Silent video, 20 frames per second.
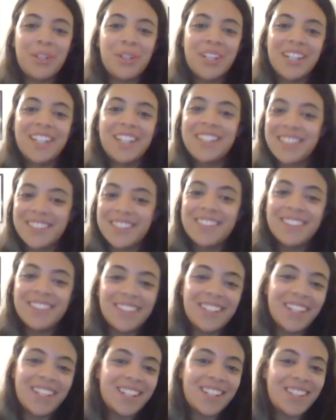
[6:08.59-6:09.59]
you
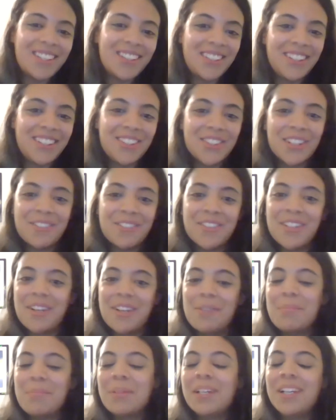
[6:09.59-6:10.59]
need to
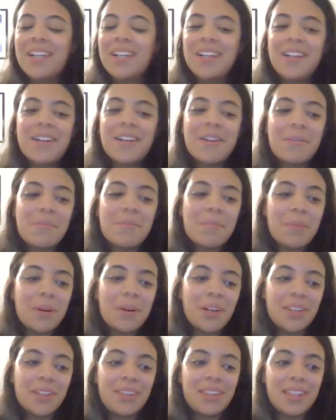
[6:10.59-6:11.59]
toughen up.
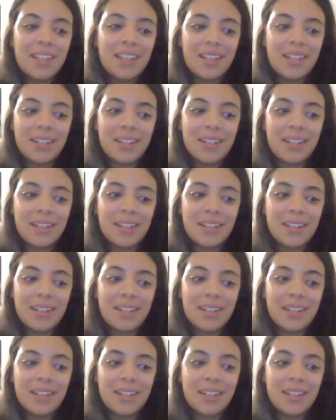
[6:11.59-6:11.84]
But